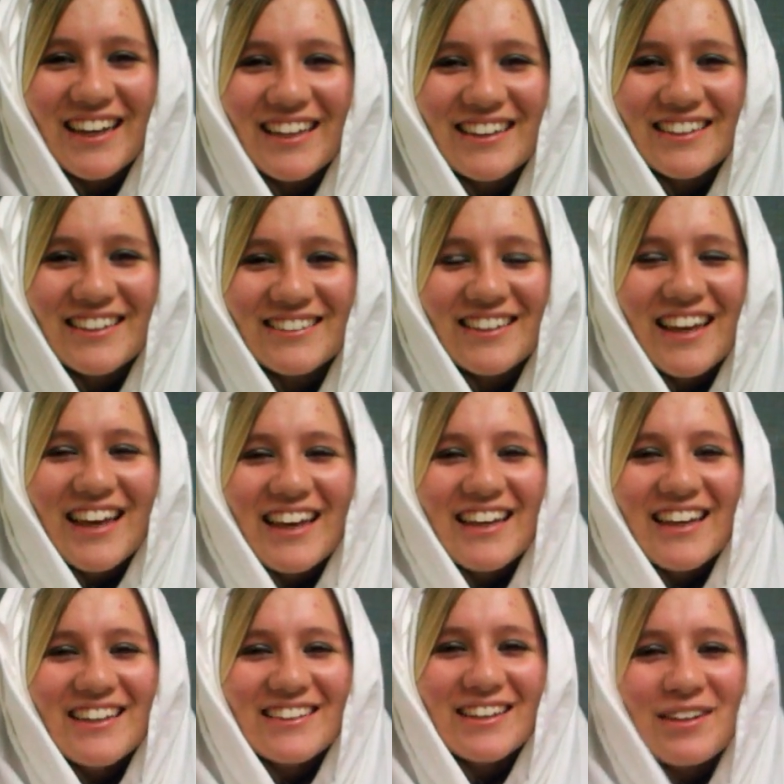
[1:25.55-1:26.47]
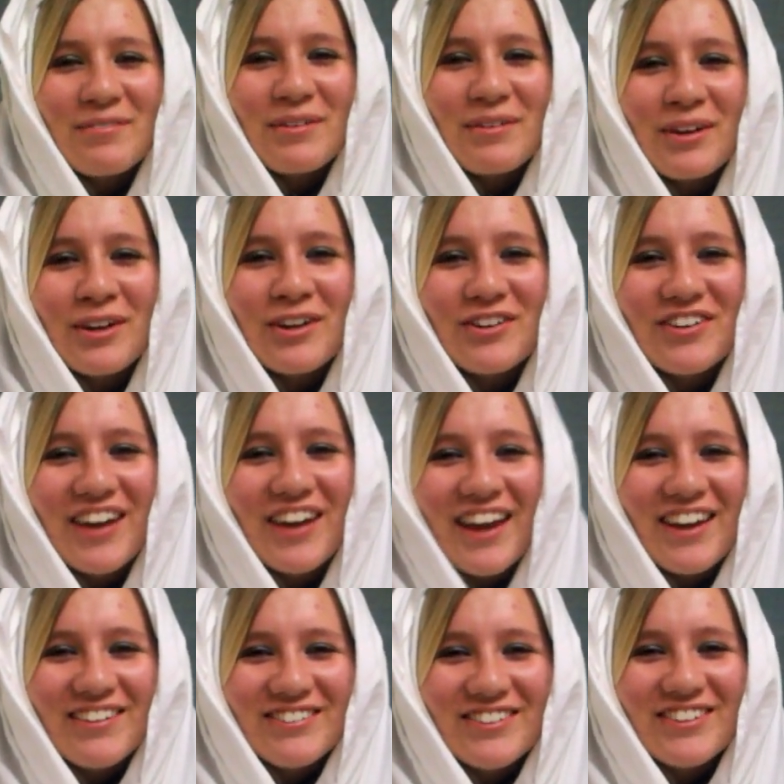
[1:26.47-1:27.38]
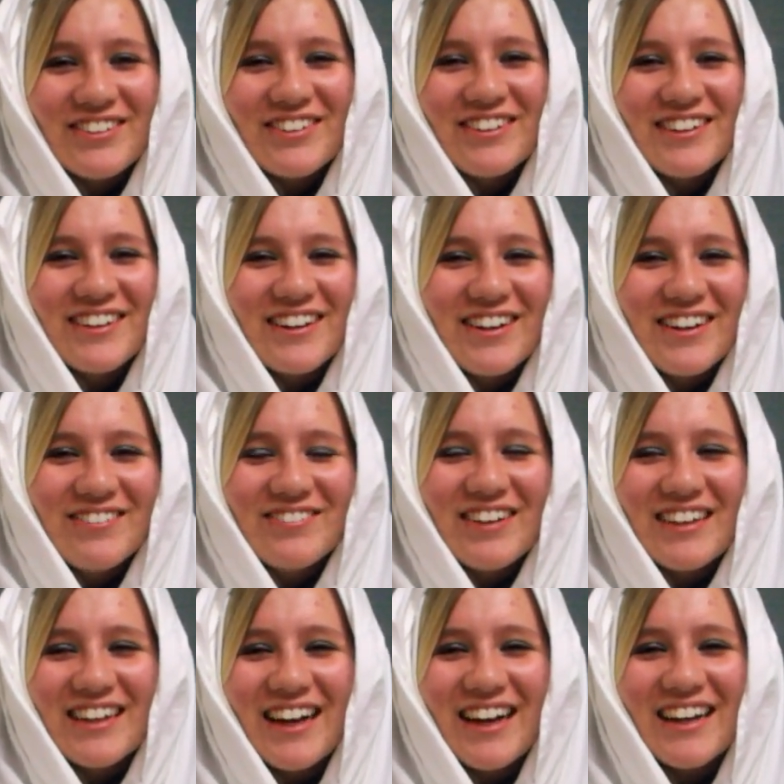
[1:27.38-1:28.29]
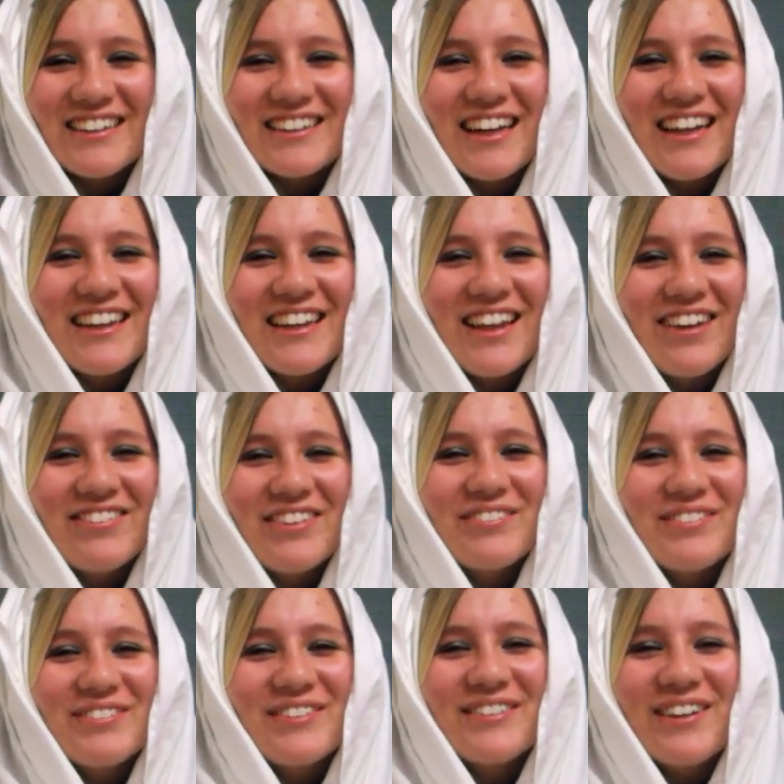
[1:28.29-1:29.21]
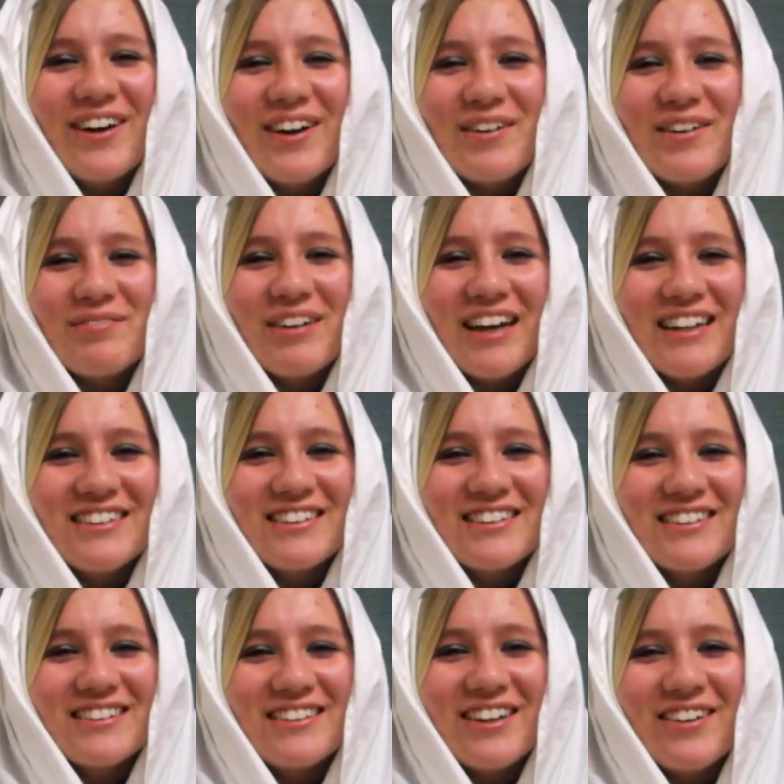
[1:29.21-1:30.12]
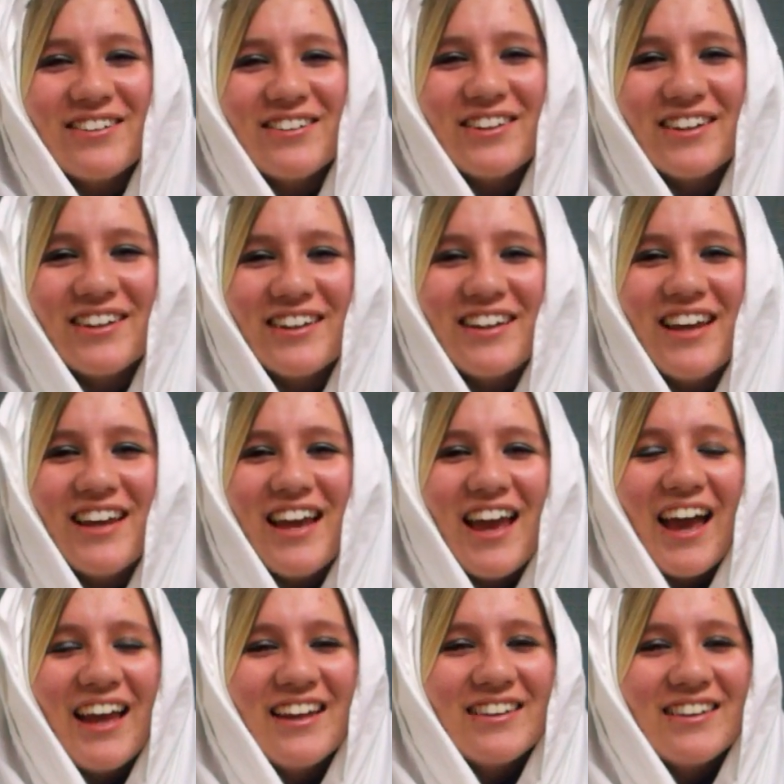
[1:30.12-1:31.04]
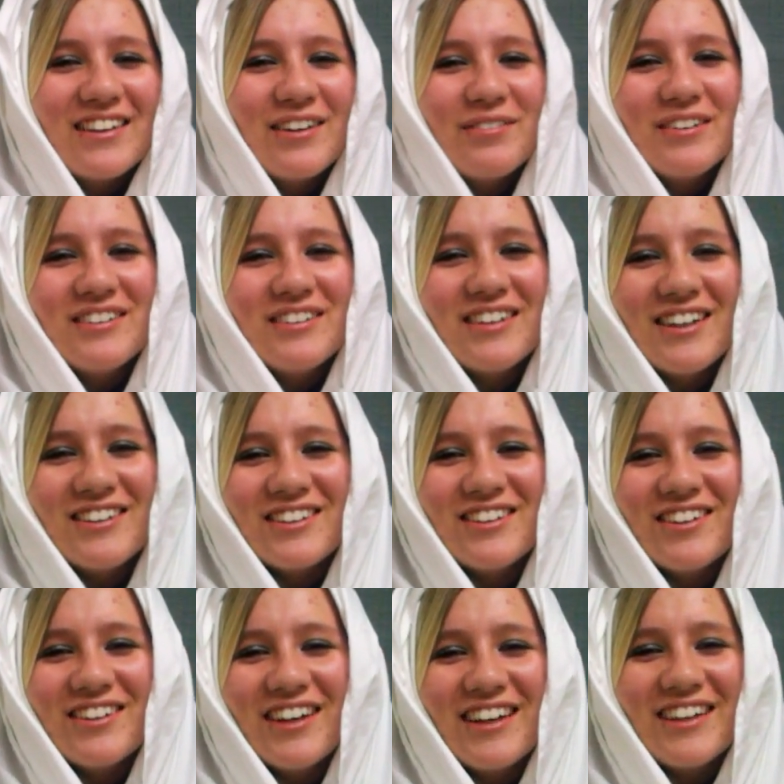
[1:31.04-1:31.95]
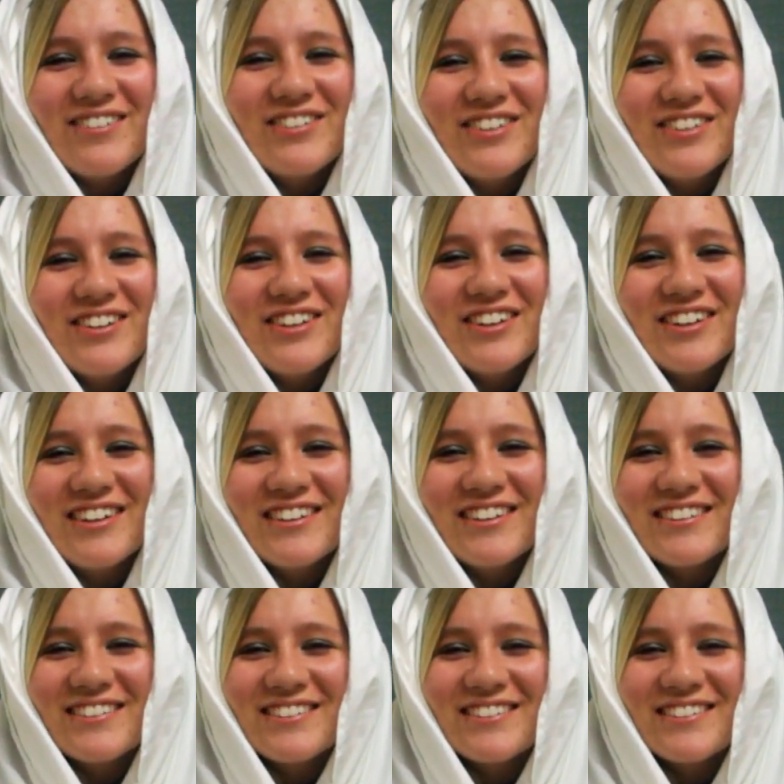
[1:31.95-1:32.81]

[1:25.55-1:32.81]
Titus. He's going to be a great ruler. Oh my gosh, I love him so much. He's so good, and he's going to be such a great ruler.